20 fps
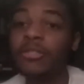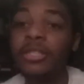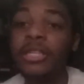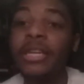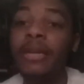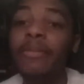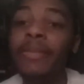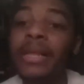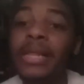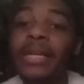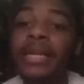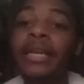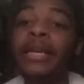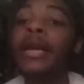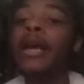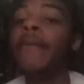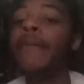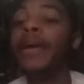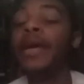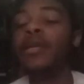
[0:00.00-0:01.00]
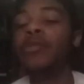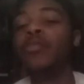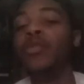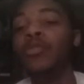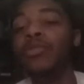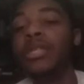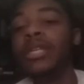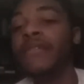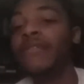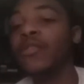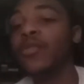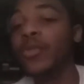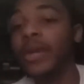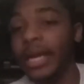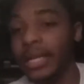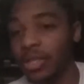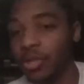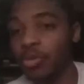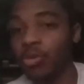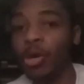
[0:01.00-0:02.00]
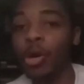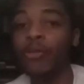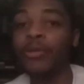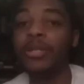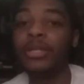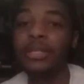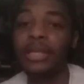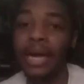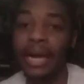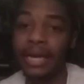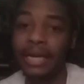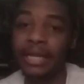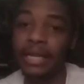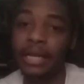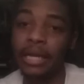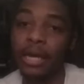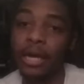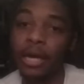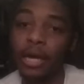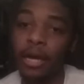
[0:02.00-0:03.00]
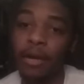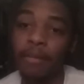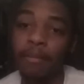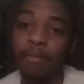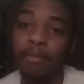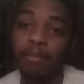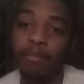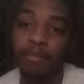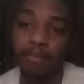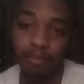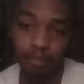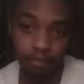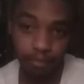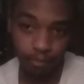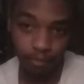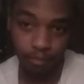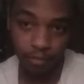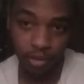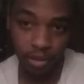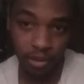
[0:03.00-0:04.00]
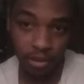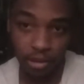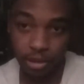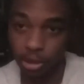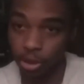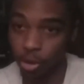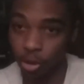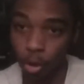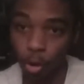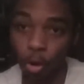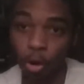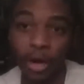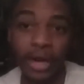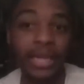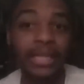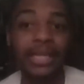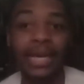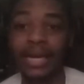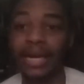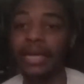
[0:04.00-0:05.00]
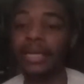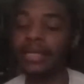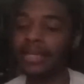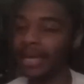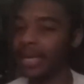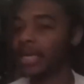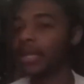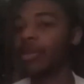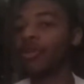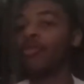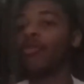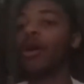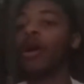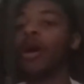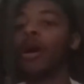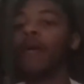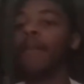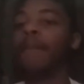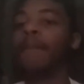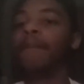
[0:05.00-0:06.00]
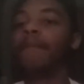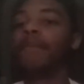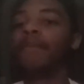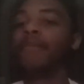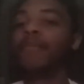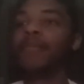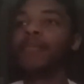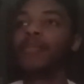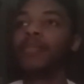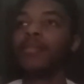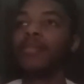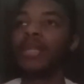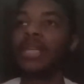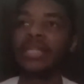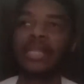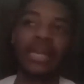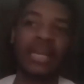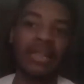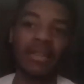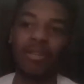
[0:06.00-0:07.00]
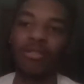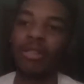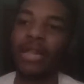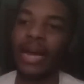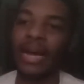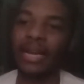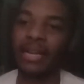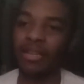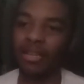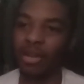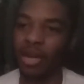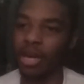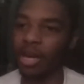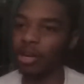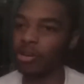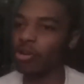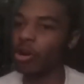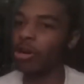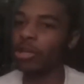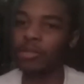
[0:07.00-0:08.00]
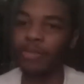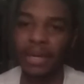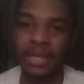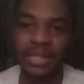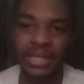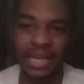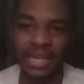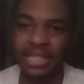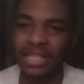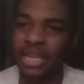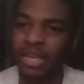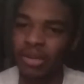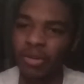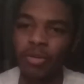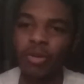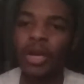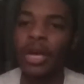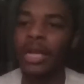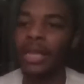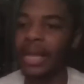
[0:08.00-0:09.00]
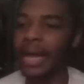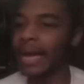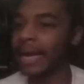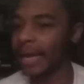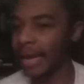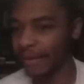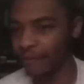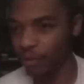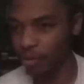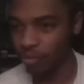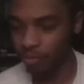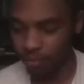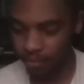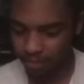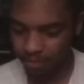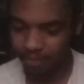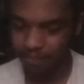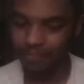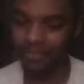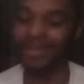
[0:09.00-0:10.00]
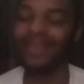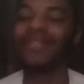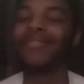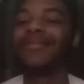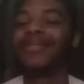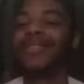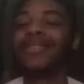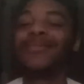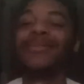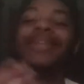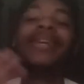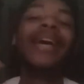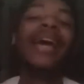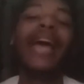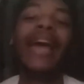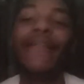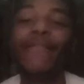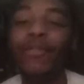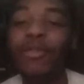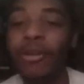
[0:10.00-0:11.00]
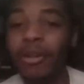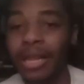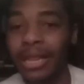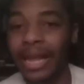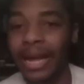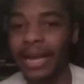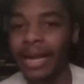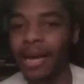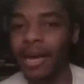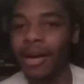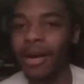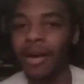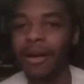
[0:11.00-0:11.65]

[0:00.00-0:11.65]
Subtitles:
nin ability because when you see Fugetsu go inside of the door and it's like a little like crawl space like a tunnel like if you excuse me if you go to like